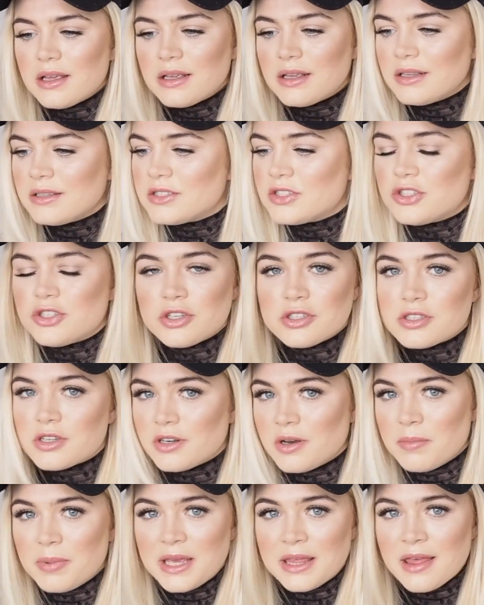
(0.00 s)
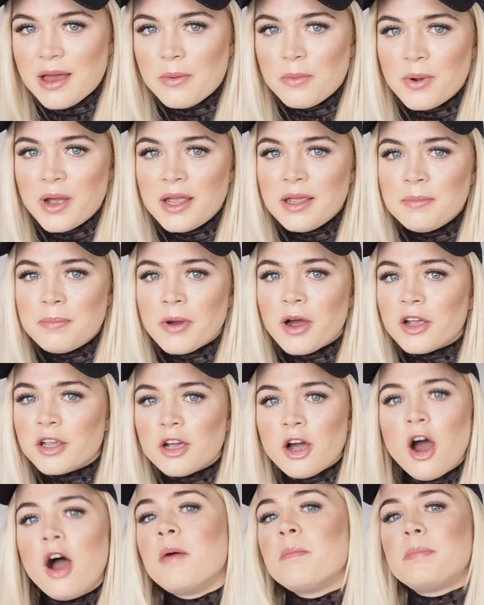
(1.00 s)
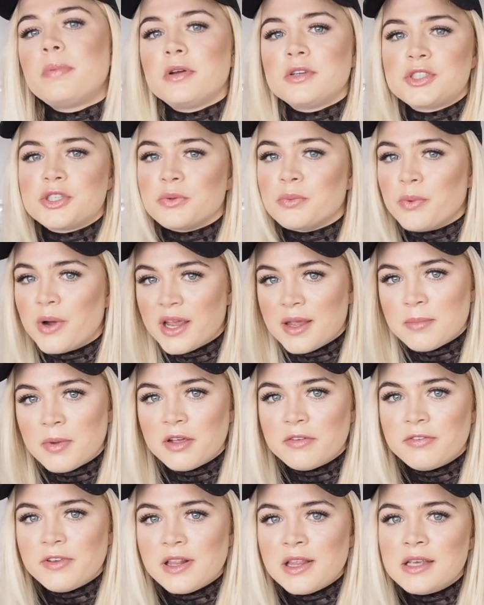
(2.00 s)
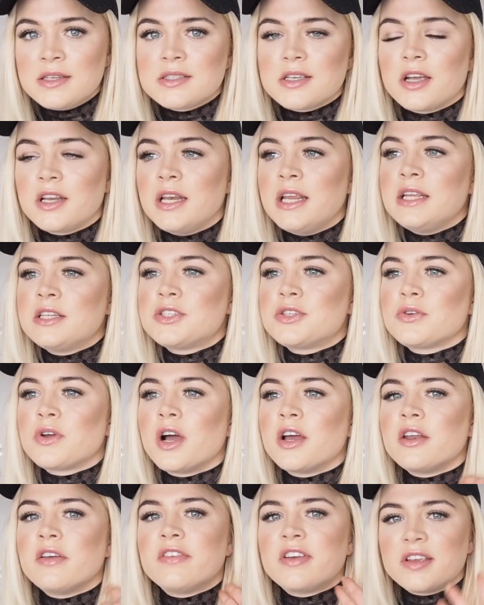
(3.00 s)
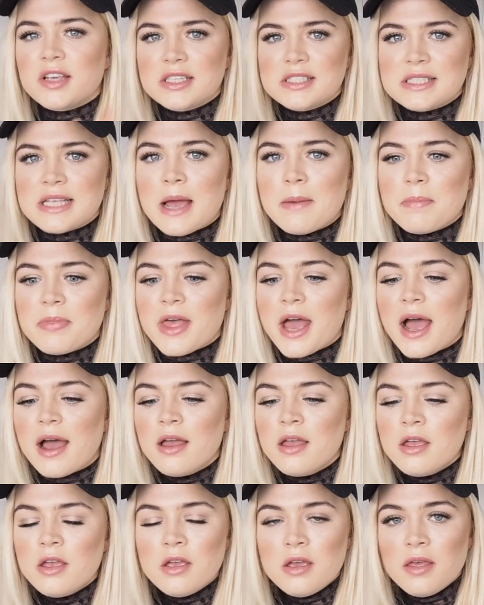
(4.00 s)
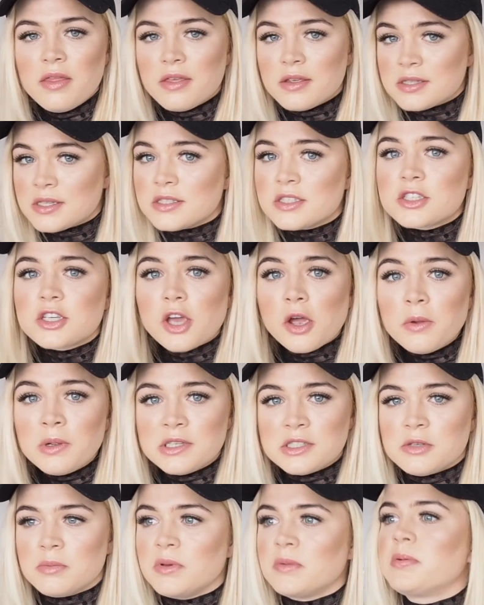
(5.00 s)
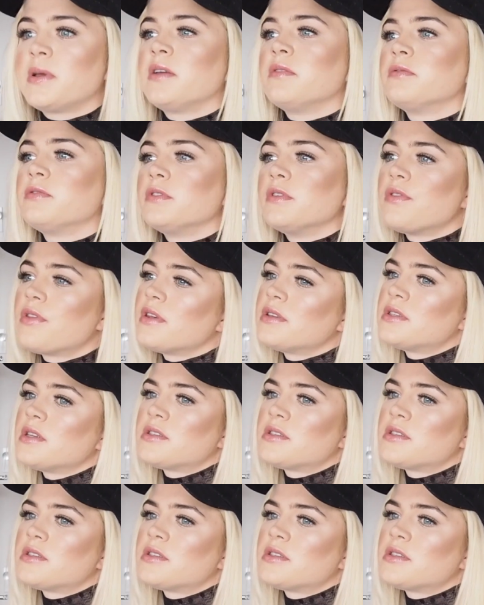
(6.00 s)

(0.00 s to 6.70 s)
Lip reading: it's just going to be that way, but I can't push away my feelings. I need to kind of accept that this is going to be painful.